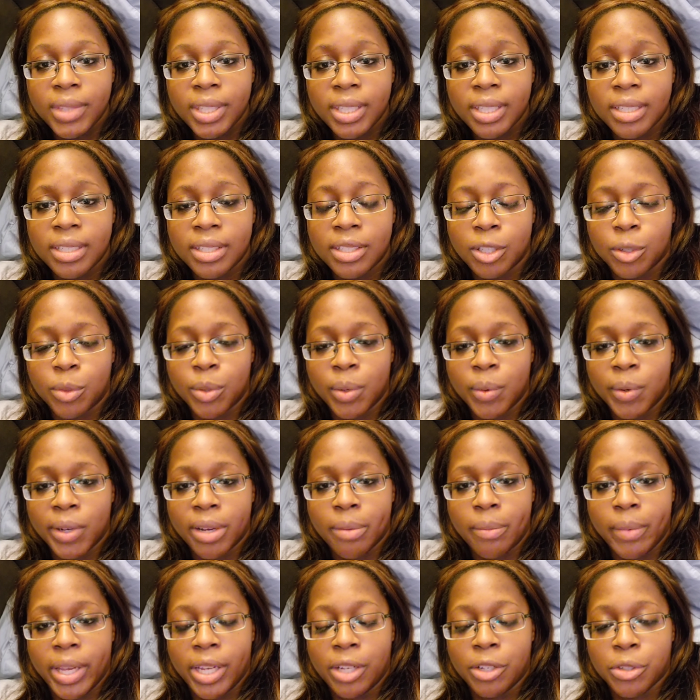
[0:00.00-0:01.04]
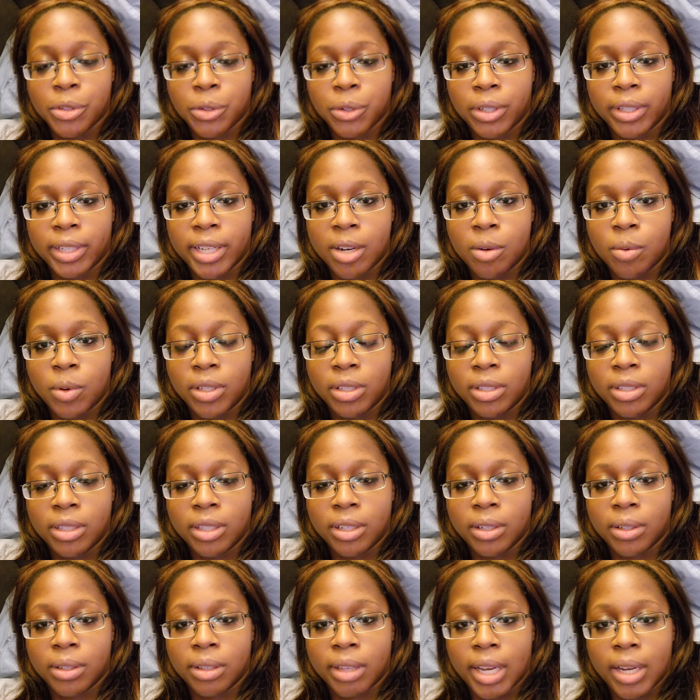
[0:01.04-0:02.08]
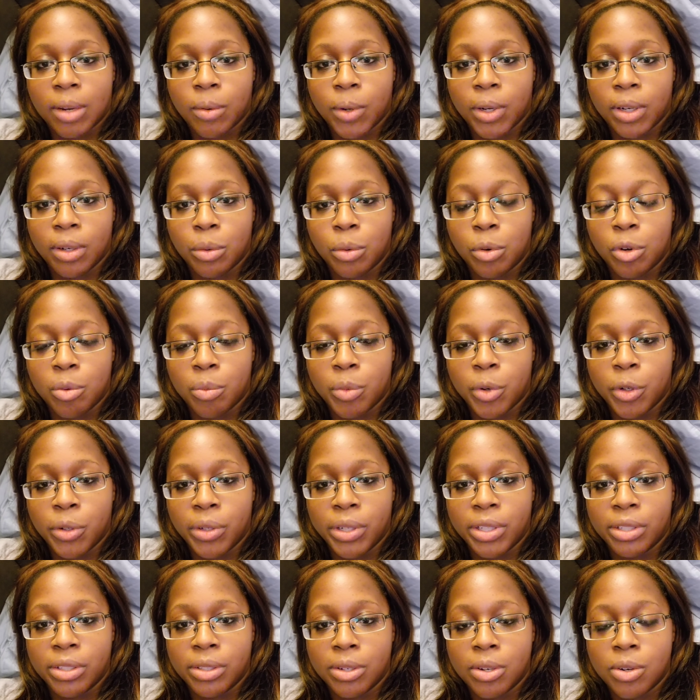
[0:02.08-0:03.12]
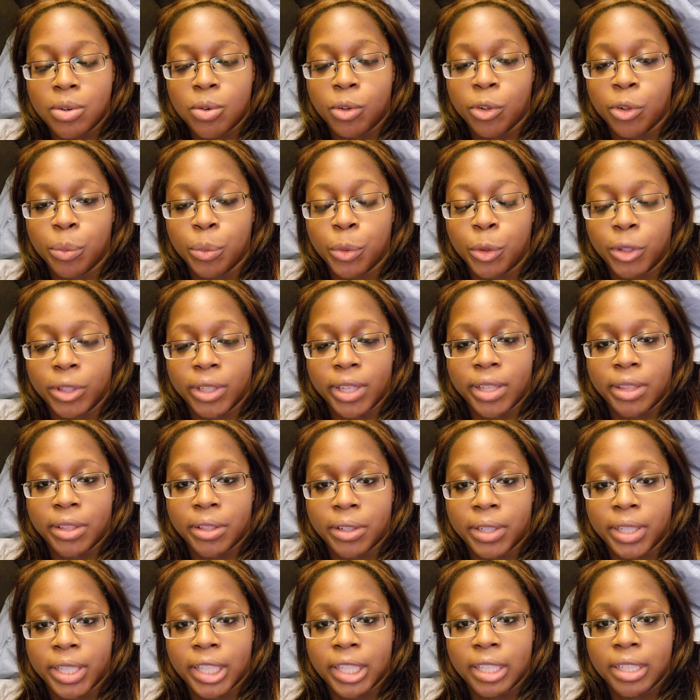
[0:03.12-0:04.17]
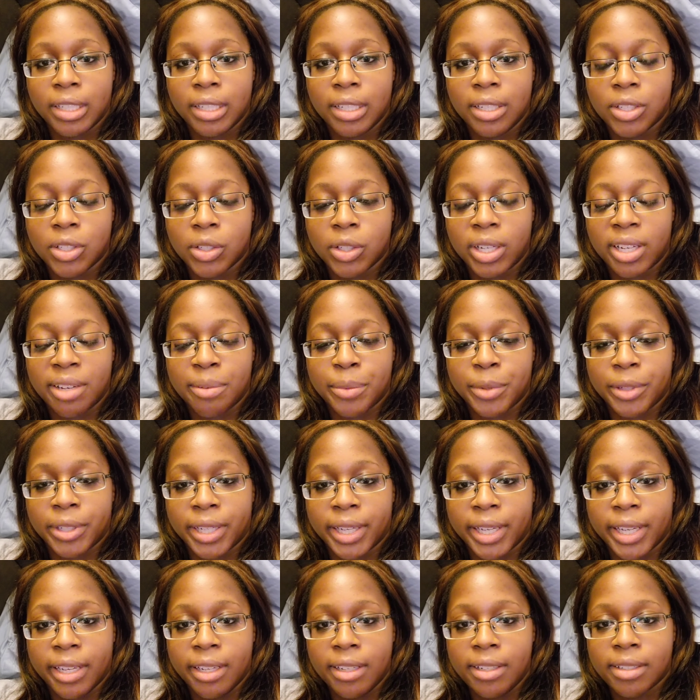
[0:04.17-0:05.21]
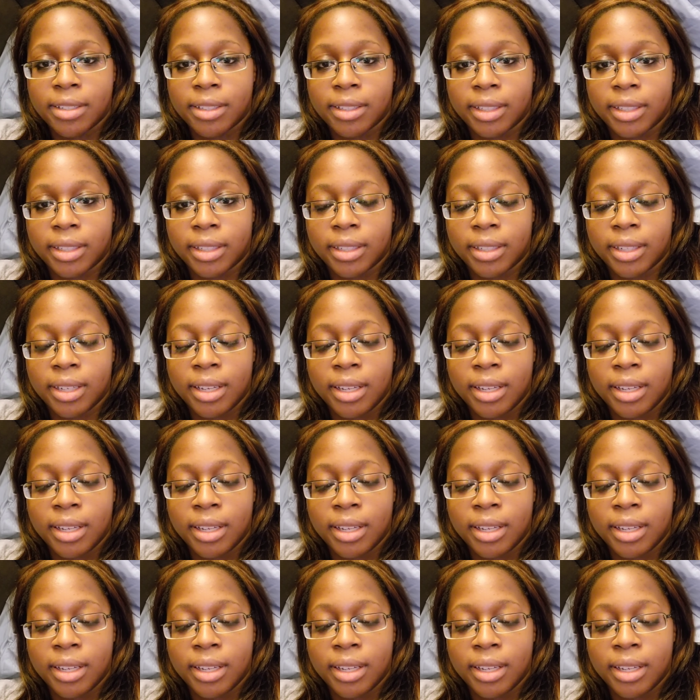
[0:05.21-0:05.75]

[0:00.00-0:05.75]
And so we want to make sure that once their thyroid hormone is normal, that their kidneys are able to handle it.